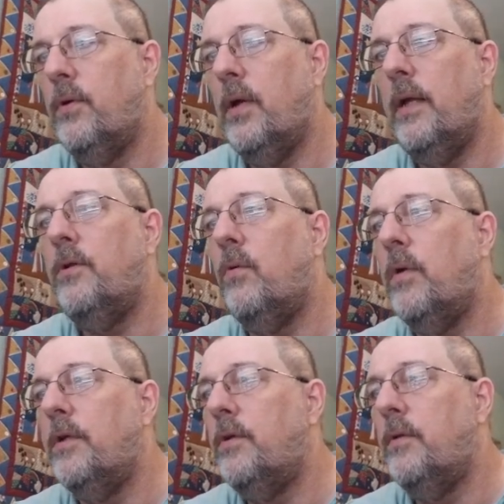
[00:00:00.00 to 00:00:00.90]
I don't
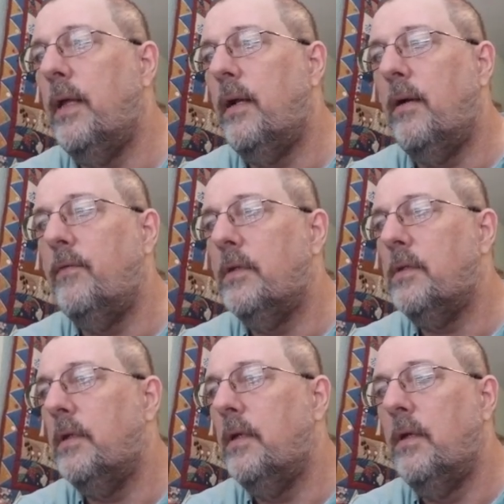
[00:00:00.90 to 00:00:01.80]
want to do that,
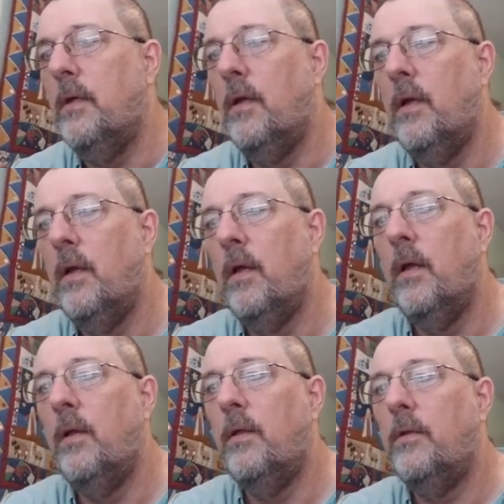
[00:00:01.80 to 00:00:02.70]
obviously.
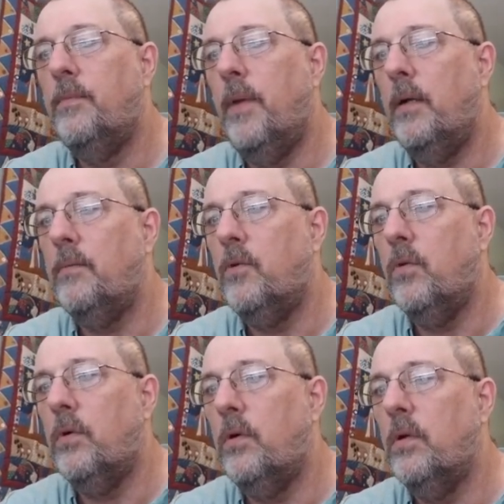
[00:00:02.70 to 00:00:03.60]
This bottom
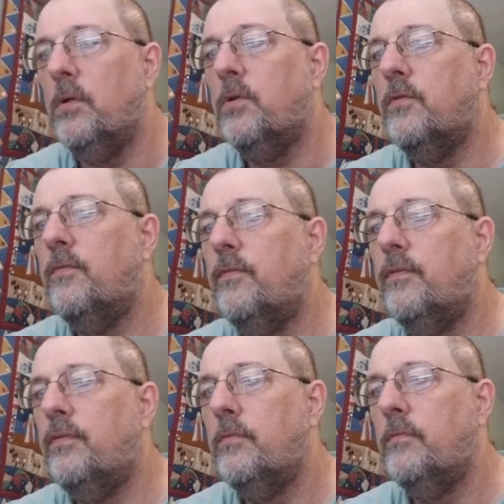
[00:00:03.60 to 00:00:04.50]
corner looks
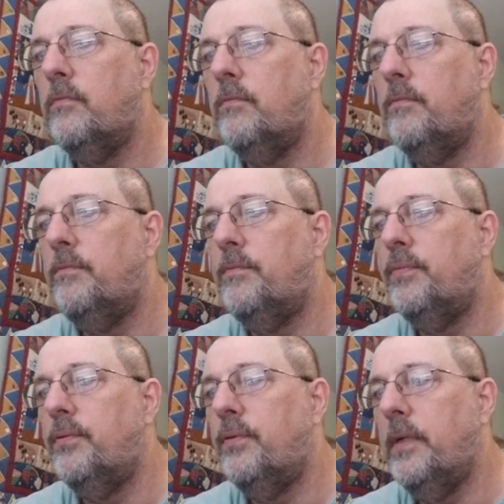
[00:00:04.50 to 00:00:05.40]

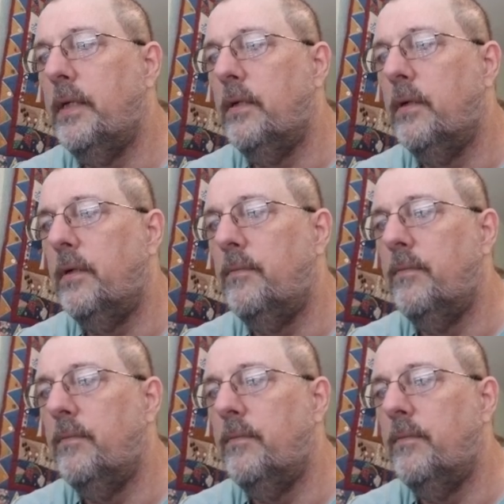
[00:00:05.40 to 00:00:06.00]
pretty good.